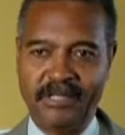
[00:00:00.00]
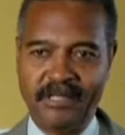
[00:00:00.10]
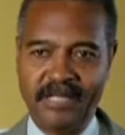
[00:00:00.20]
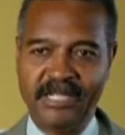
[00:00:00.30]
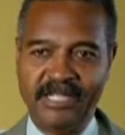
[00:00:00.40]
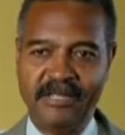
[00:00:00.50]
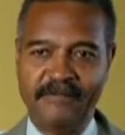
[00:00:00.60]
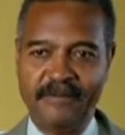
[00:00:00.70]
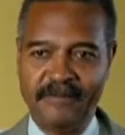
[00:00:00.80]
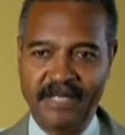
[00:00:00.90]
in
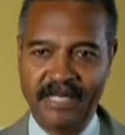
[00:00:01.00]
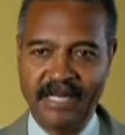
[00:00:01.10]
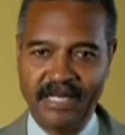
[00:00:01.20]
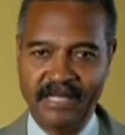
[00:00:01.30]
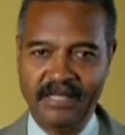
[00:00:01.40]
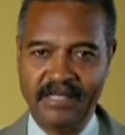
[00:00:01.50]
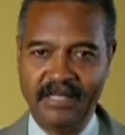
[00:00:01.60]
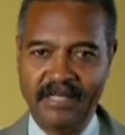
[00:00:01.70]
1859,